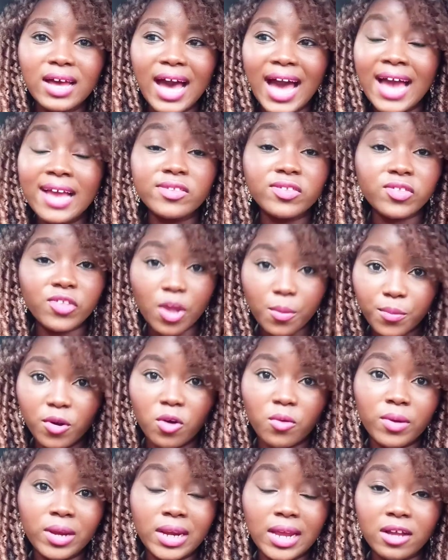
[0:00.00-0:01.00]
I stopped
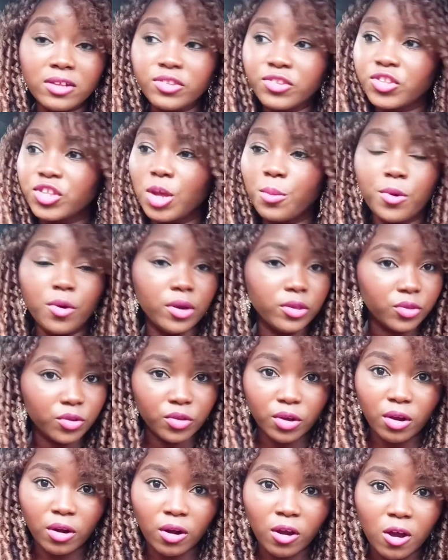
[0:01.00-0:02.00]
going out, stopped going to
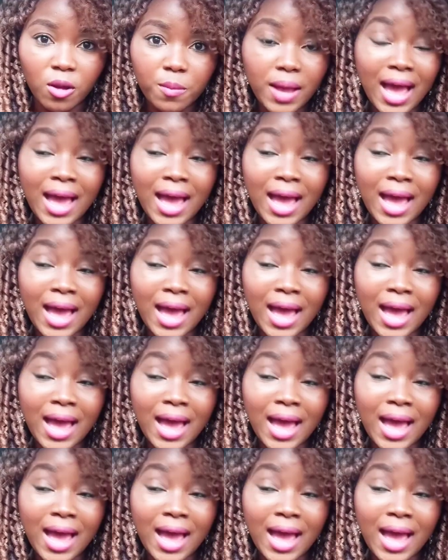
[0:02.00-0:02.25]
the club.